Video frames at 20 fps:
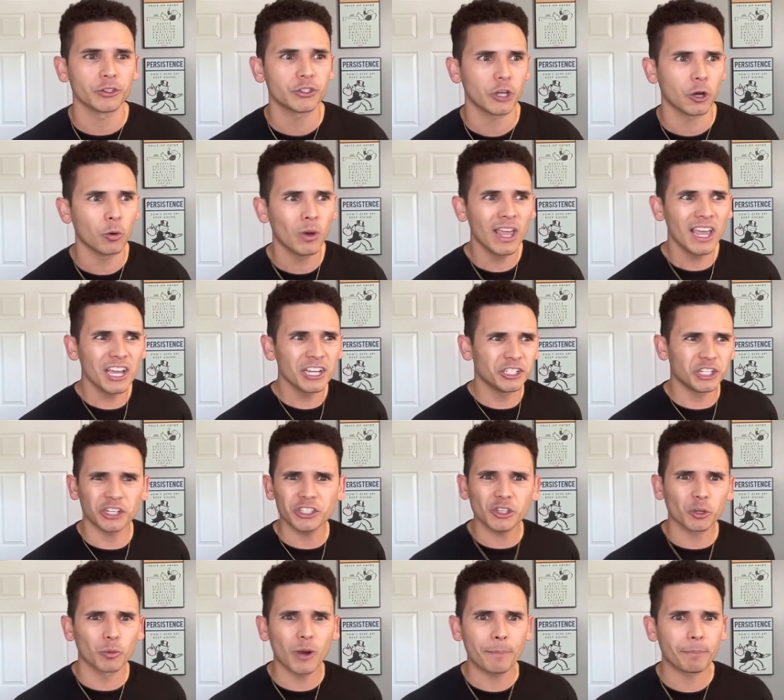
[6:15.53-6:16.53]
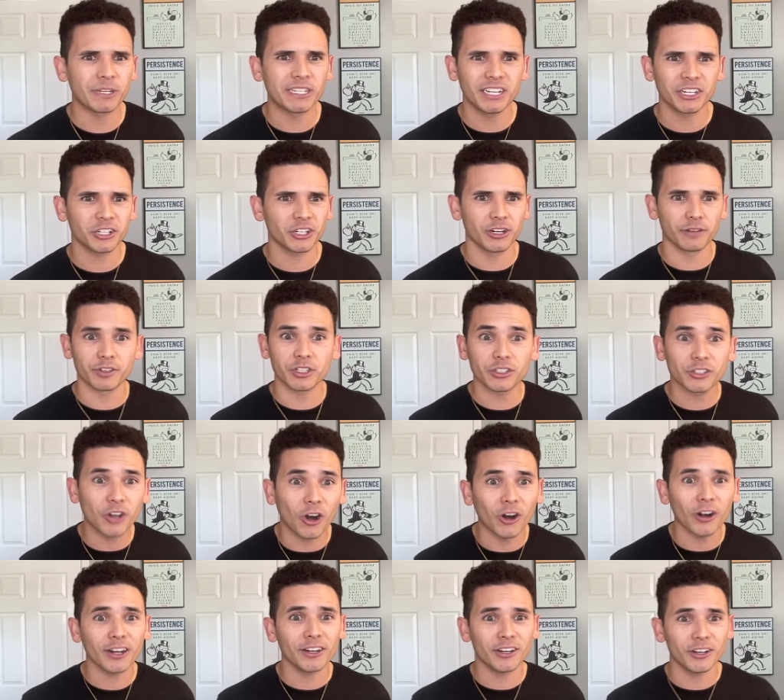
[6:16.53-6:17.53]
So just the repetition of
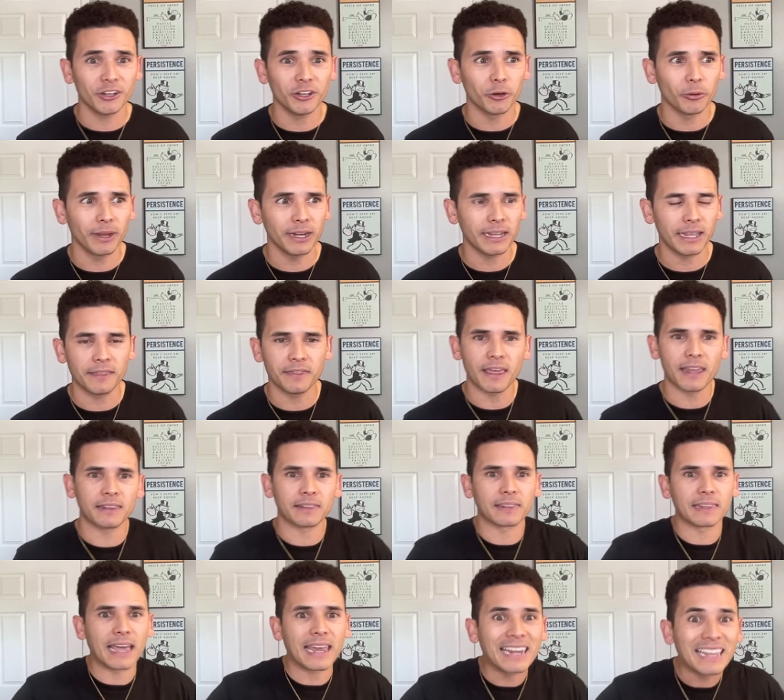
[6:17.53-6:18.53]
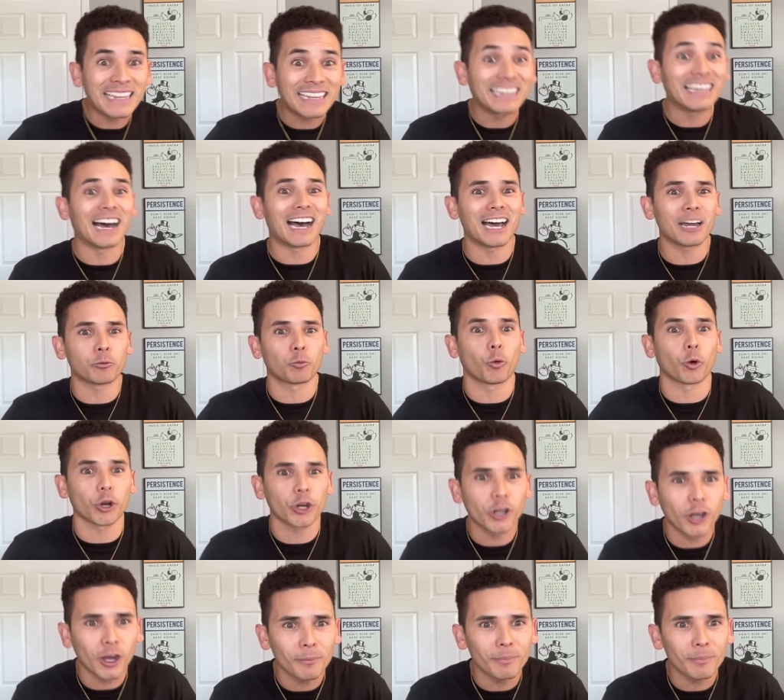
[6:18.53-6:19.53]
starting to do it and then letting God
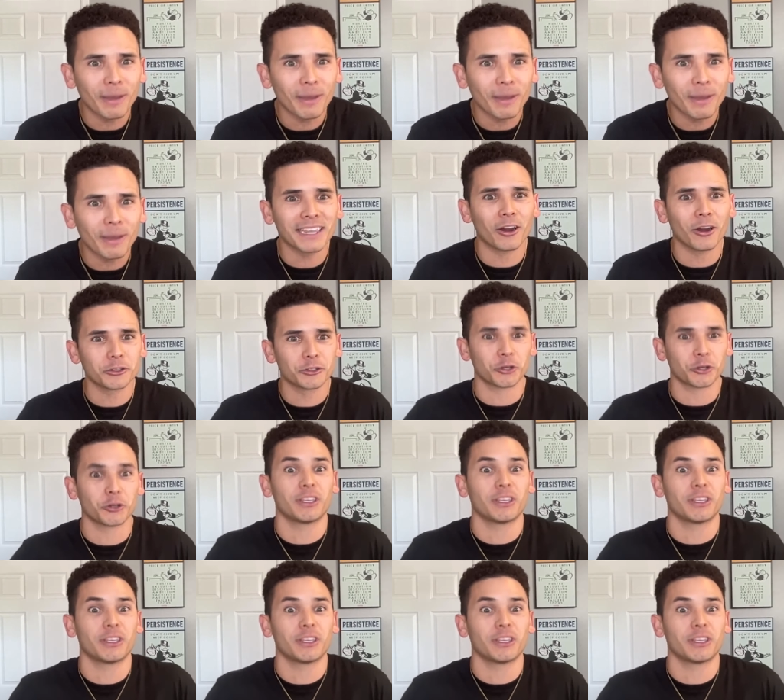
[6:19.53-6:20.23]
work on my character,